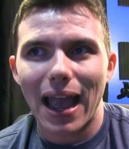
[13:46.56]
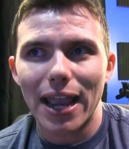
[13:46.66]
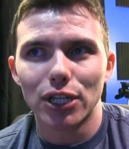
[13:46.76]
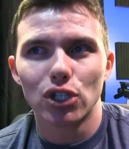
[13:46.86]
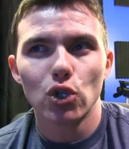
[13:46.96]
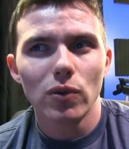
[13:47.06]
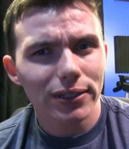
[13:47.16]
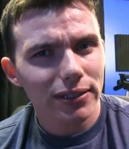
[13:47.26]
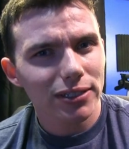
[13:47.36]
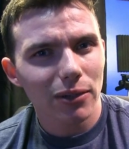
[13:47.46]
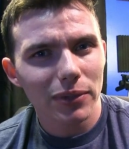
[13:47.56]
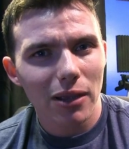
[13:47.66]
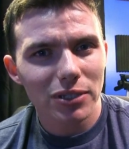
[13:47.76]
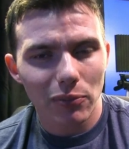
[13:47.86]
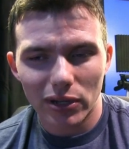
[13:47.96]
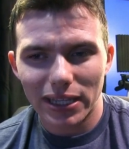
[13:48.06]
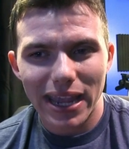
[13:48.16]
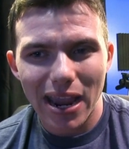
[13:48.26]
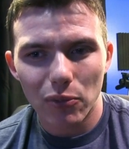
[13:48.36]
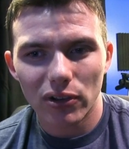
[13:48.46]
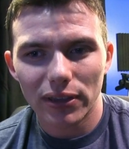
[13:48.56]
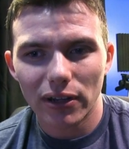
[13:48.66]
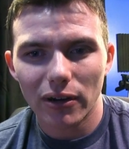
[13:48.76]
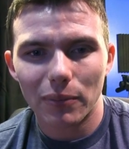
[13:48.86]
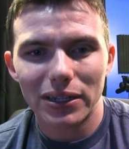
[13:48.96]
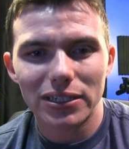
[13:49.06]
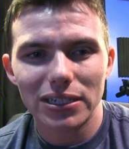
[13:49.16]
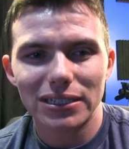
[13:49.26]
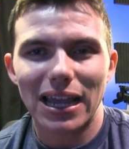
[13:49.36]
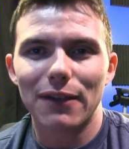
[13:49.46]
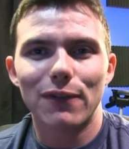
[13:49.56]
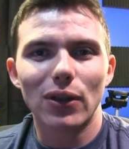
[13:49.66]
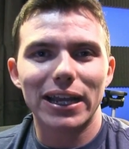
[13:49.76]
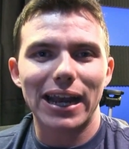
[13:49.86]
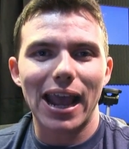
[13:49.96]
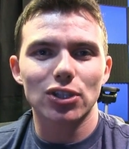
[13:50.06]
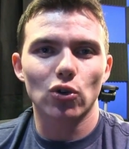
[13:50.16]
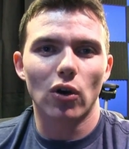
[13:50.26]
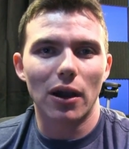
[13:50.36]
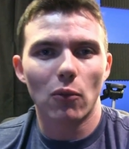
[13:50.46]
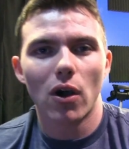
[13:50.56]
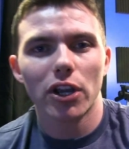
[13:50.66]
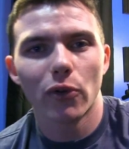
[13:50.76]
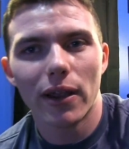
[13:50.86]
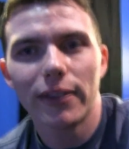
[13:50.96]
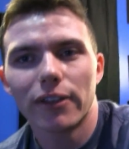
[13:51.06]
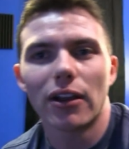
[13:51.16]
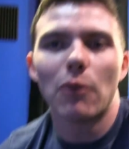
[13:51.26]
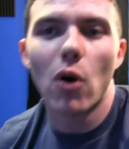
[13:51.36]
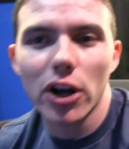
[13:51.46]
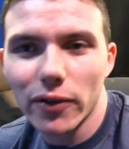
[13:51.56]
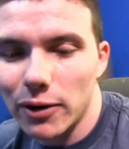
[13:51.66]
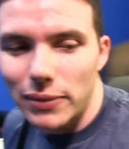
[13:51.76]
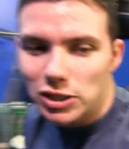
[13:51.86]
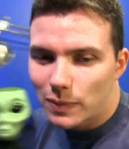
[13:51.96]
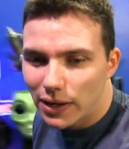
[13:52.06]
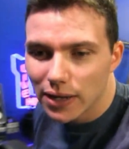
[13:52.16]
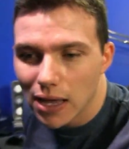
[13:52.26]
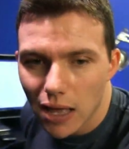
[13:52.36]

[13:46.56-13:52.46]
I do it sometimes. I bring the camera in there, but it's just, I feel like an asshole. I'm walking around here. I'm walking around Best Buy.